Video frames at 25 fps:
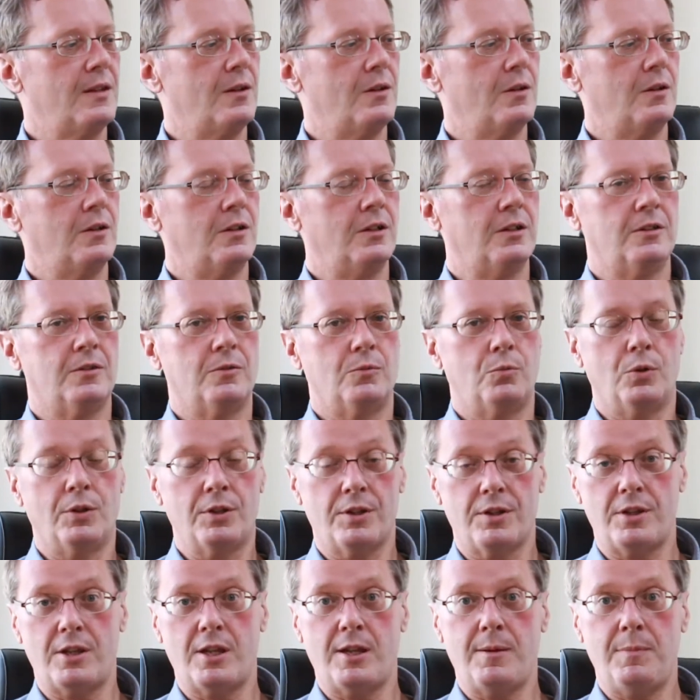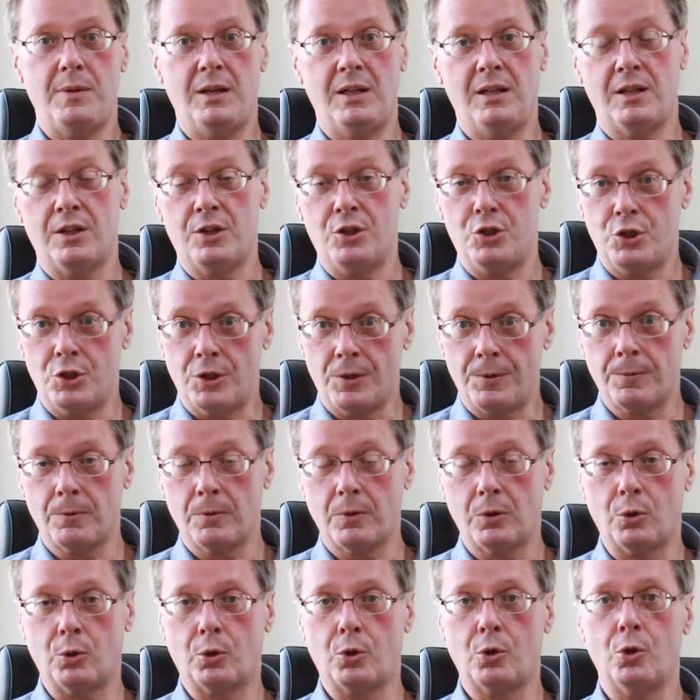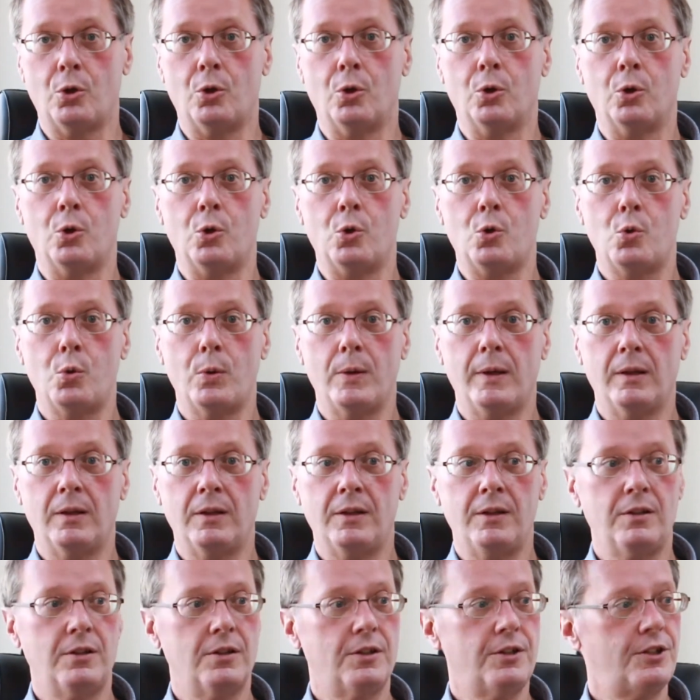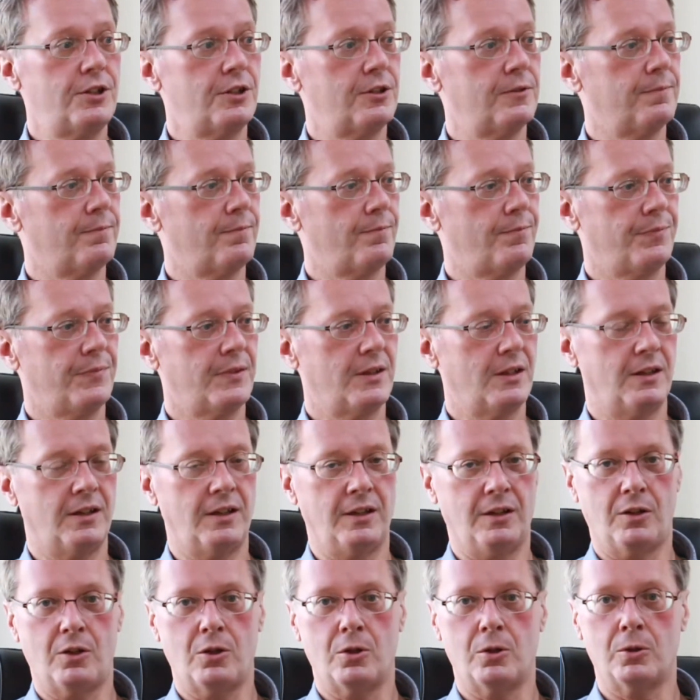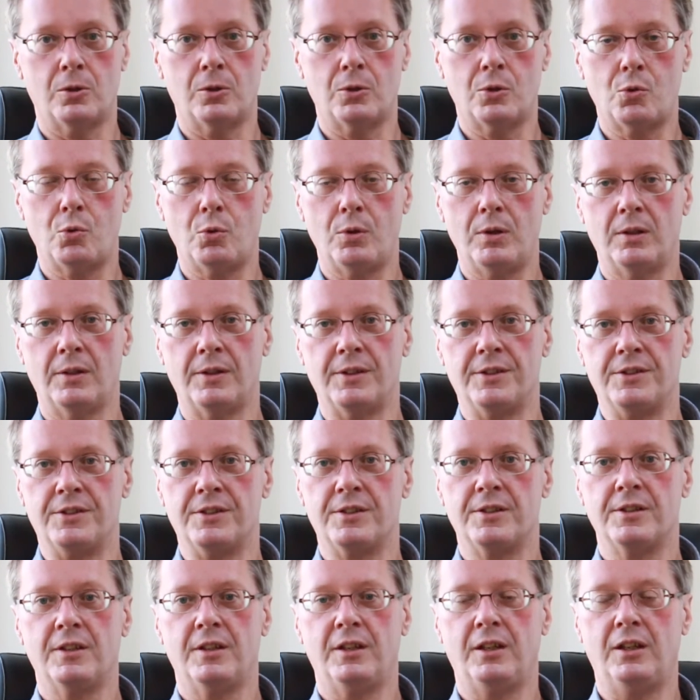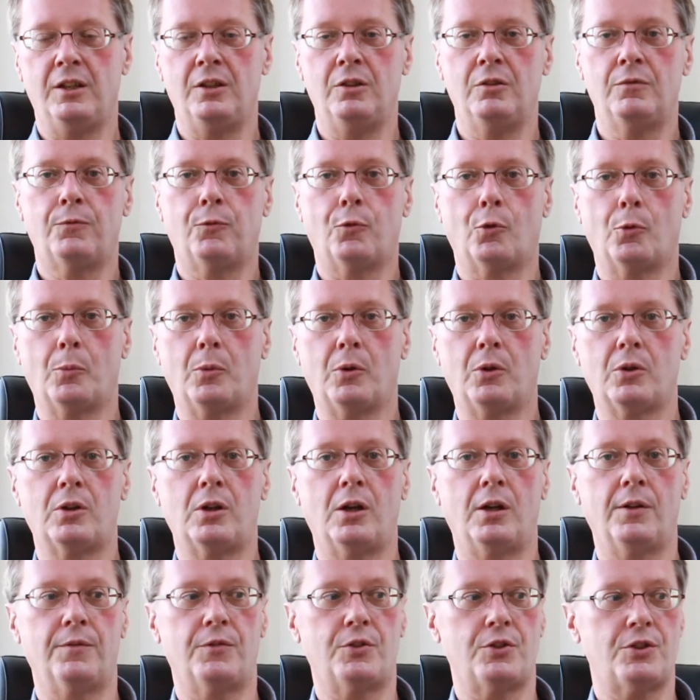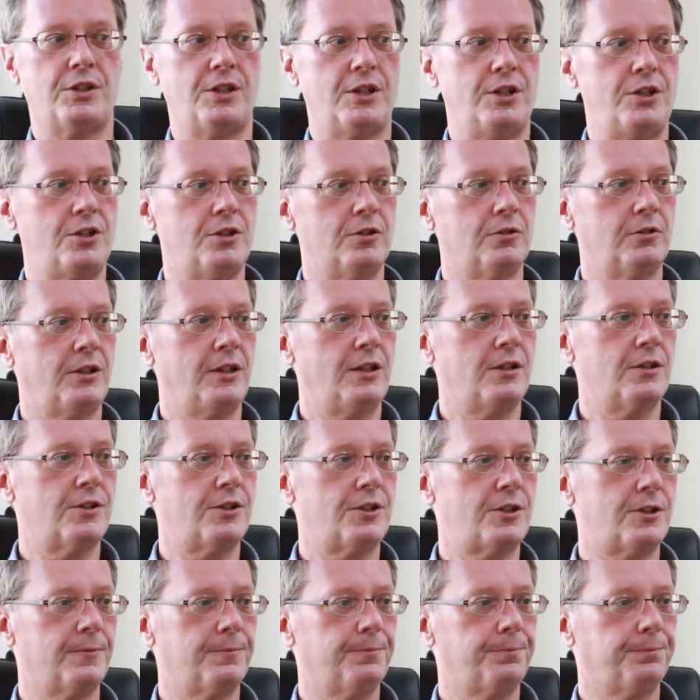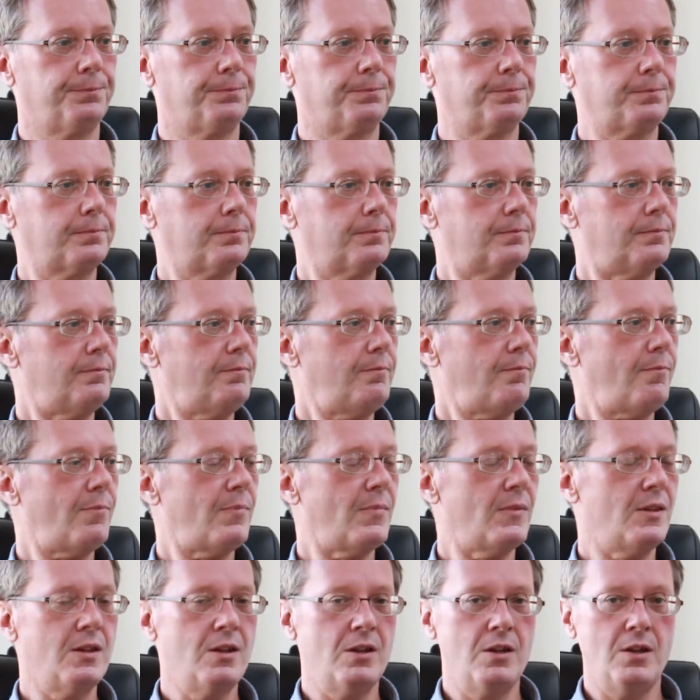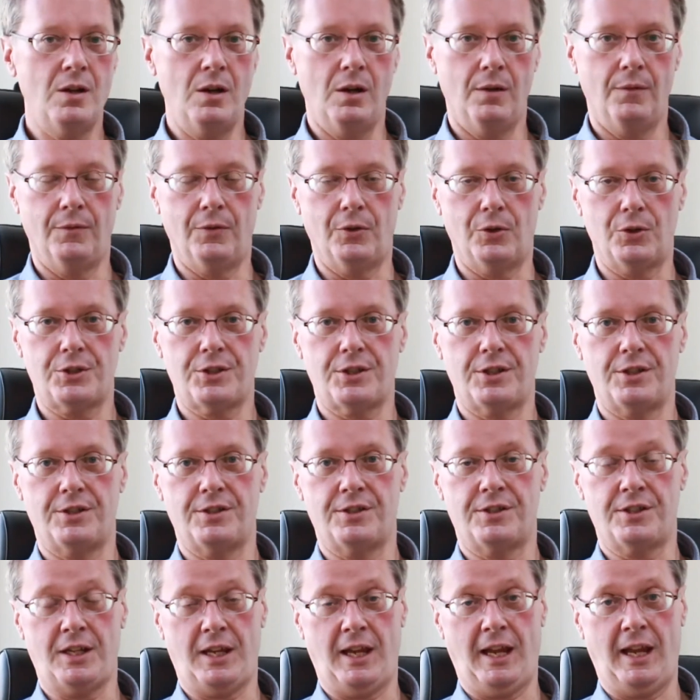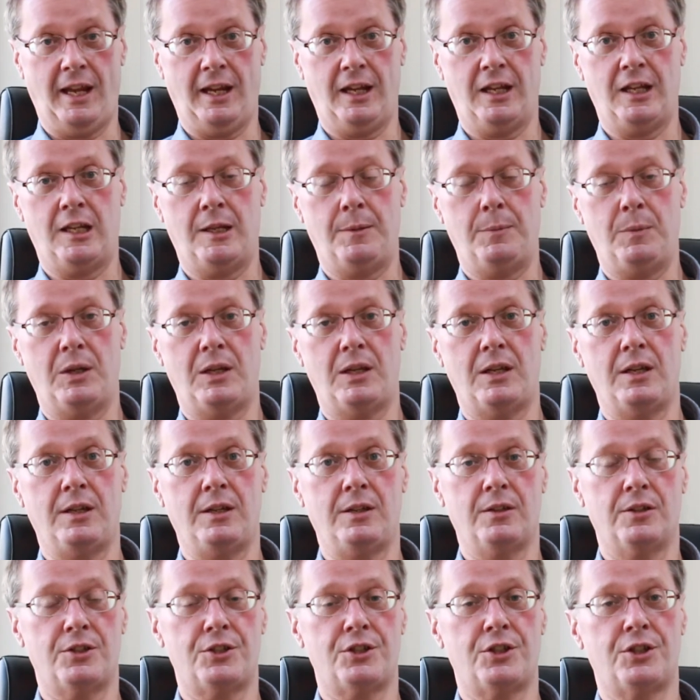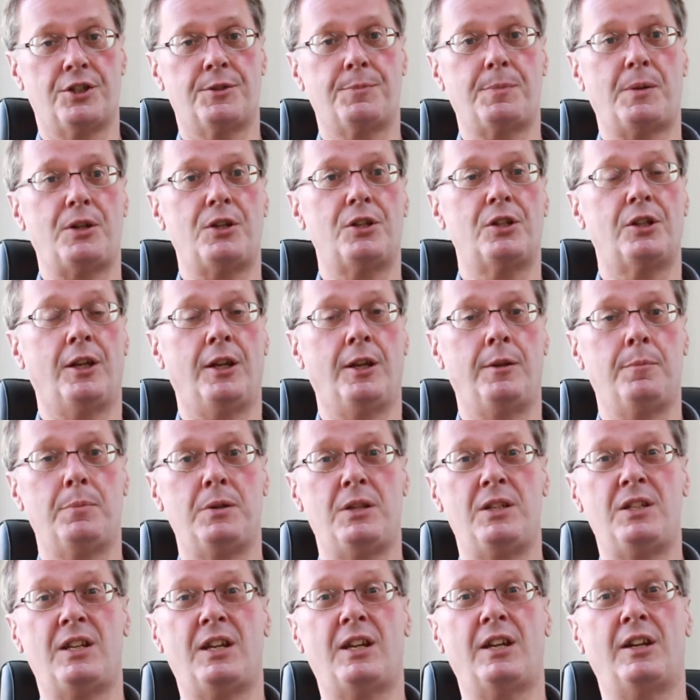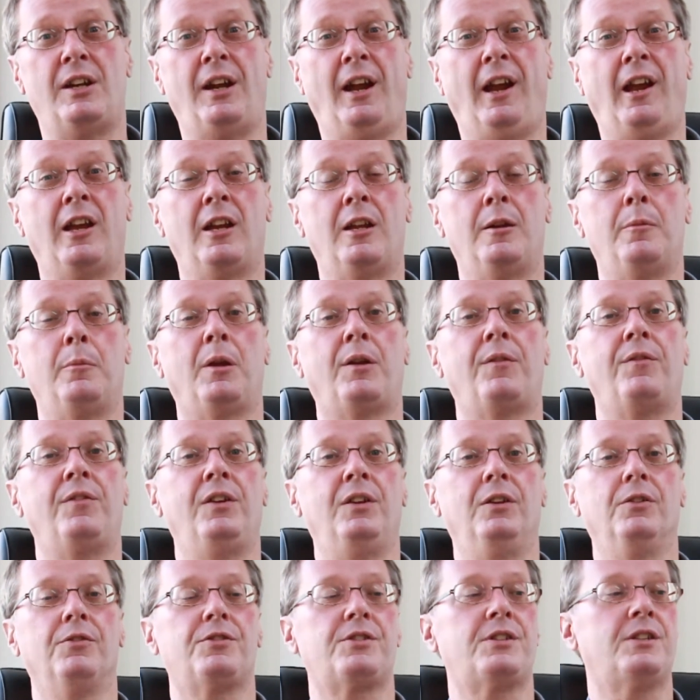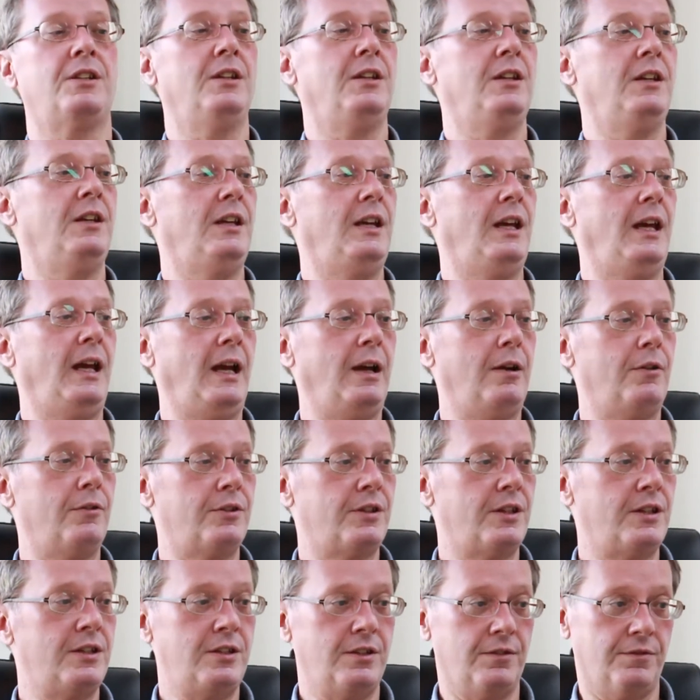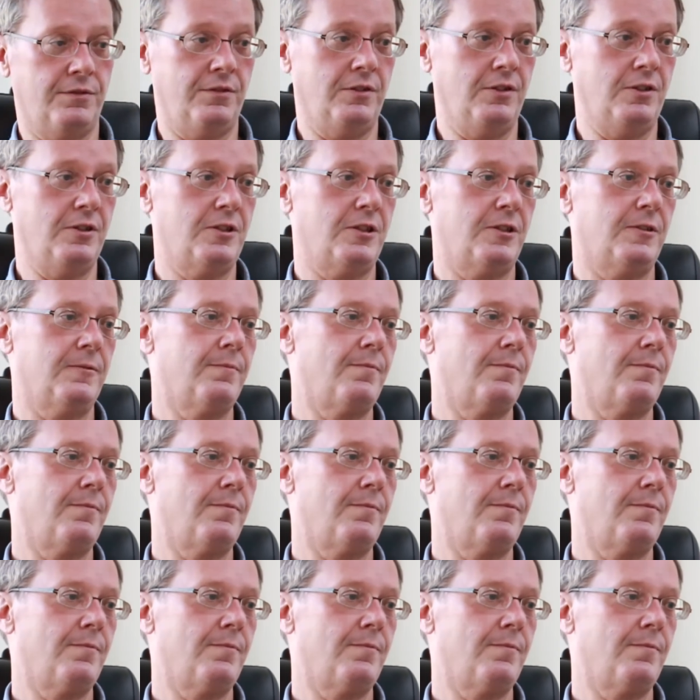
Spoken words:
what do they mean in general or colloquial English? Again, colloquial is informal conversational English versus academic English, especially in particular academic fields. How are they different?